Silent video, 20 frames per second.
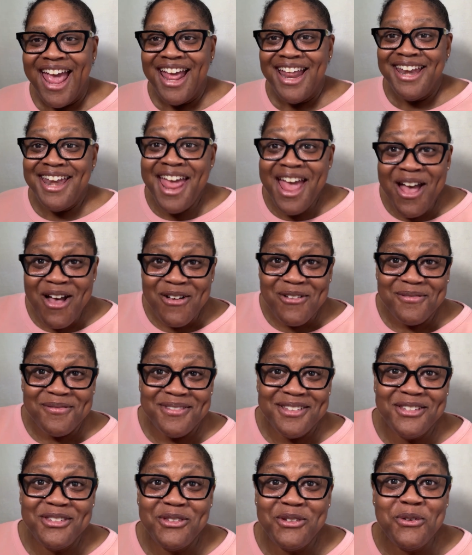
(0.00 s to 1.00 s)
Now,
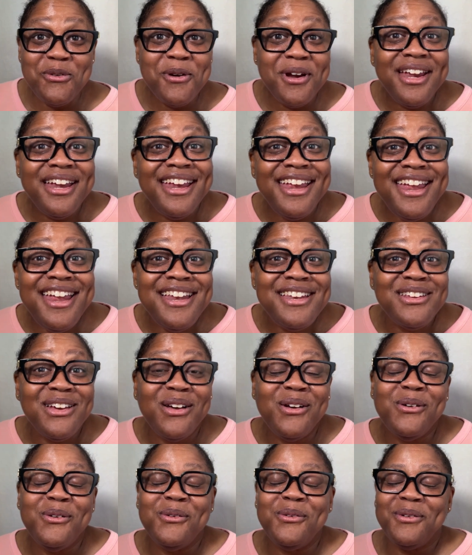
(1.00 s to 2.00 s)
the story he
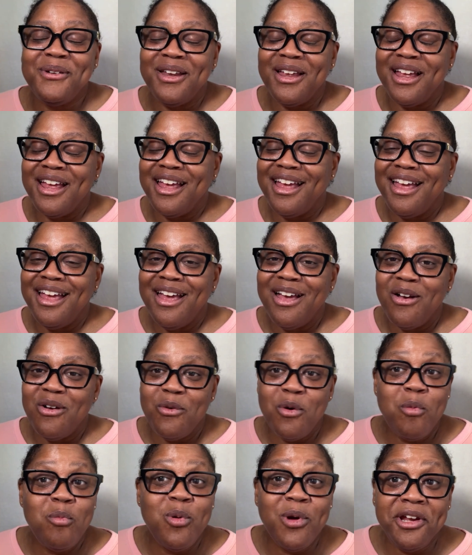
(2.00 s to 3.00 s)
told
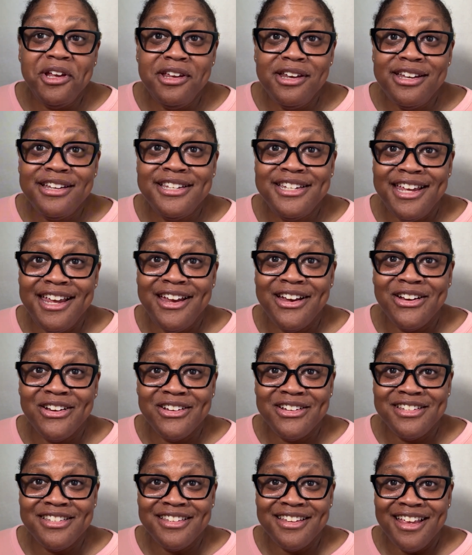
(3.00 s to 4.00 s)
will bring you to
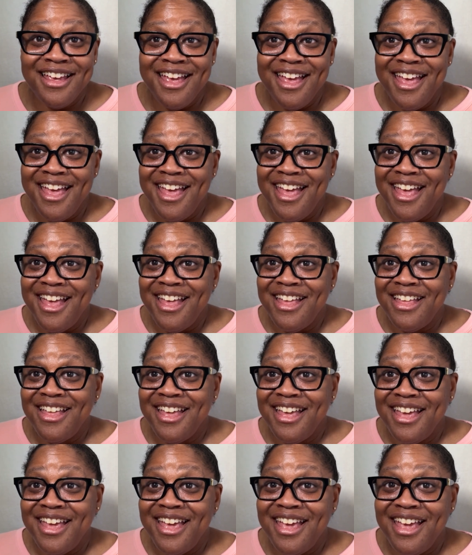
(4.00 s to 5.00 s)
tears.
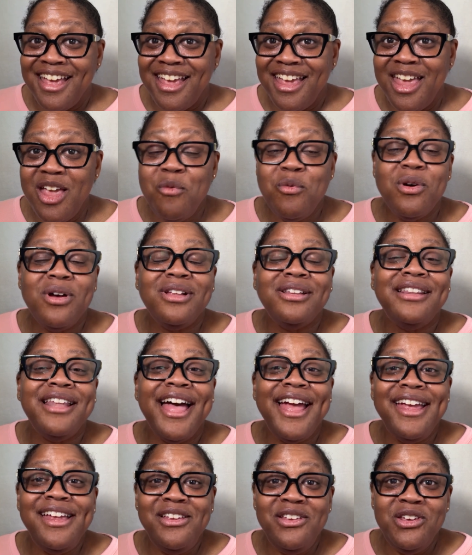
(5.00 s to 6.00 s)
It will
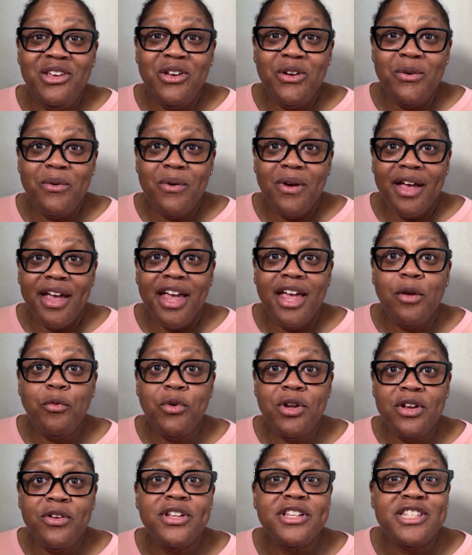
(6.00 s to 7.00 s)
enlighten you and
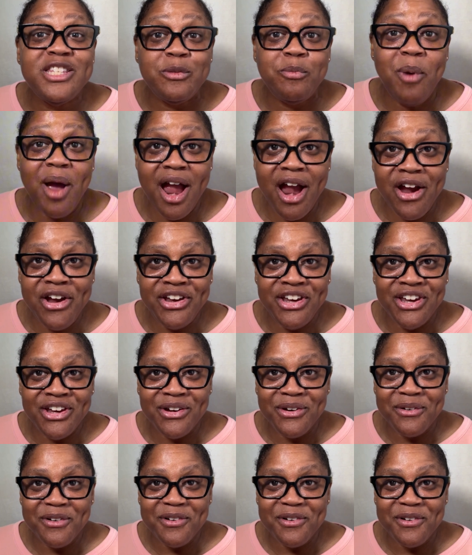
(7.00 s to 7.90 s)
will inspire you.